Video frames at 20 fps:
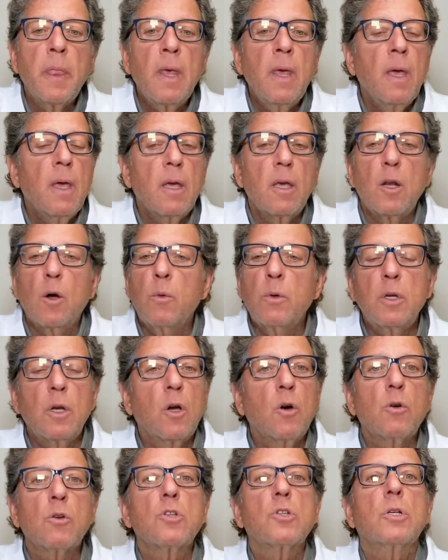You know, when you
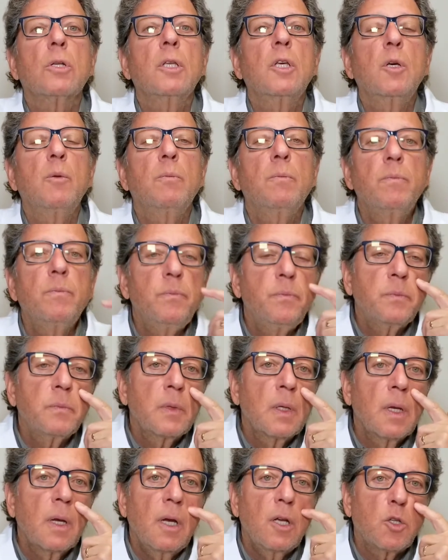go to sleep,
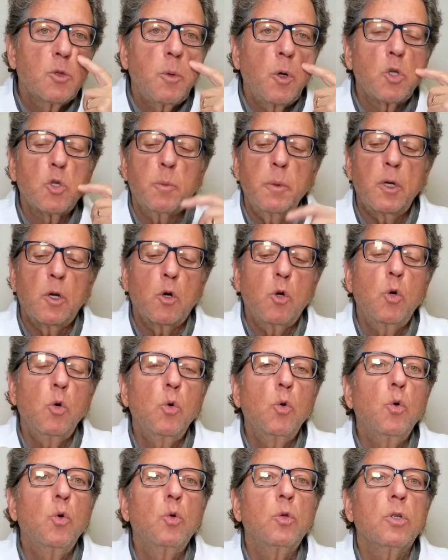it's supposed to be
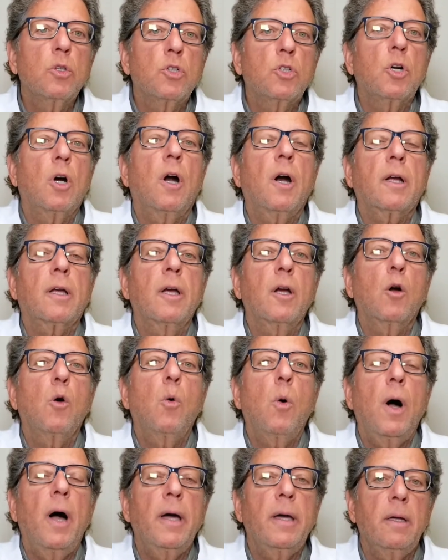cool, dark, and
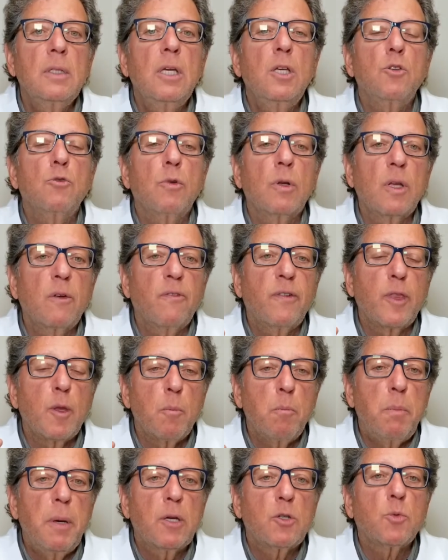quiet is really for the
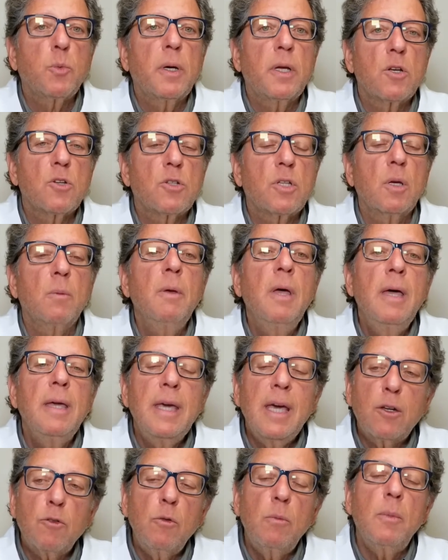best way to sleep.
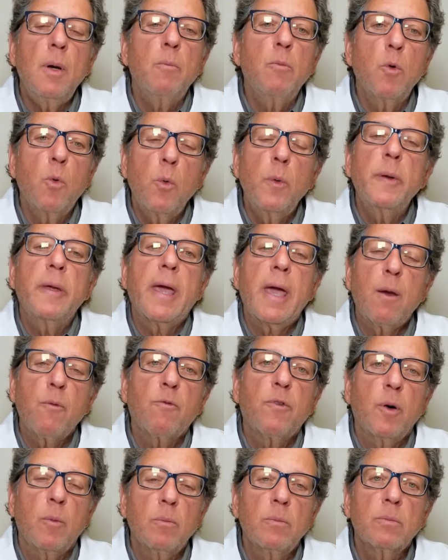You have to remember where we came
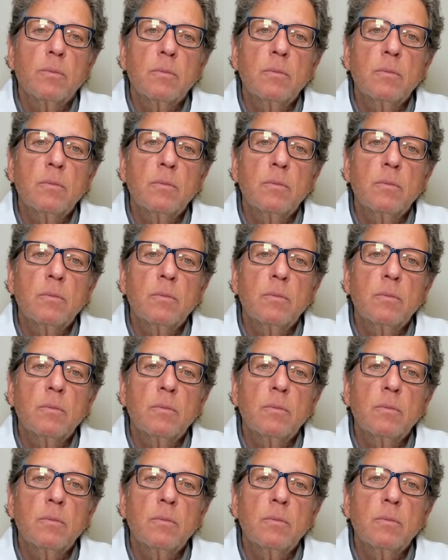from.